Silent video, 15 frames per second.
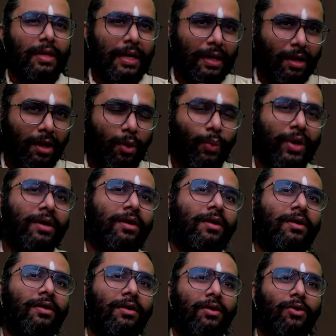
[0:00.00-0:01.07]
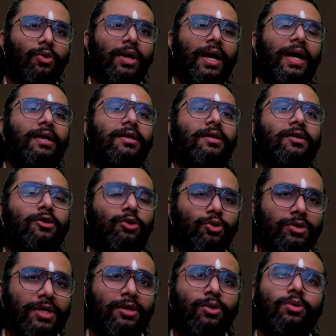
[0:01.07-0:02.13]
a quick look at
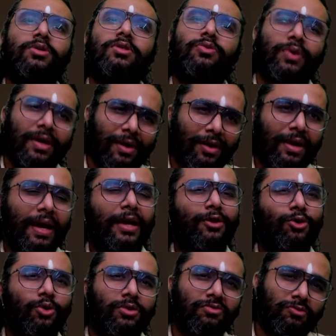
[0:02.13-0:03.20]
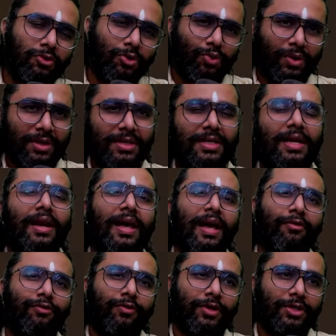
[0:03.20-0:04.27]
do's and don'ts. I know you will still
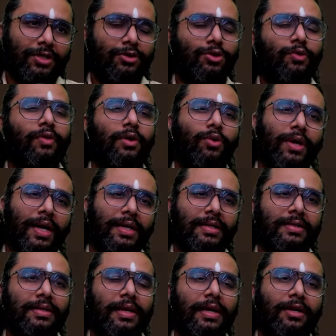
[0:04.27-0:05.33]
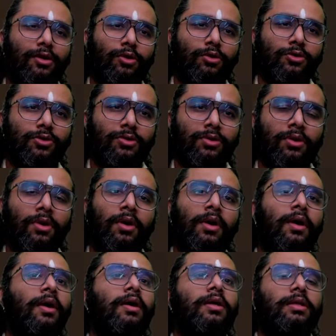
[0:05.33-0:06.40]
have questions, so we'll look at this later also.
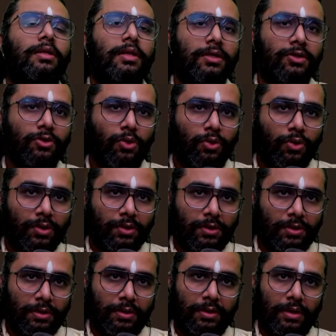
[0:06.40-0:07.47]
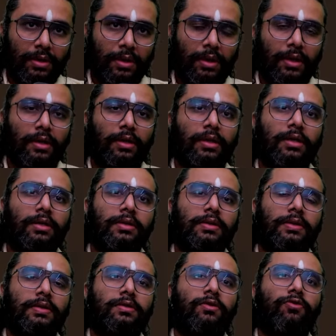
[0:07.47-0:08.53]
This course
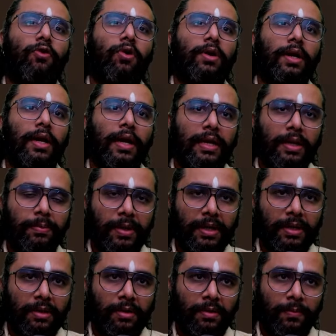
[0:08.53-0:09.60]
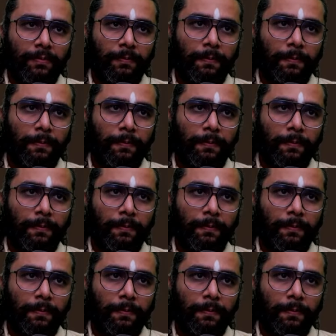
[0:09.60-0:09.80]
is for anybody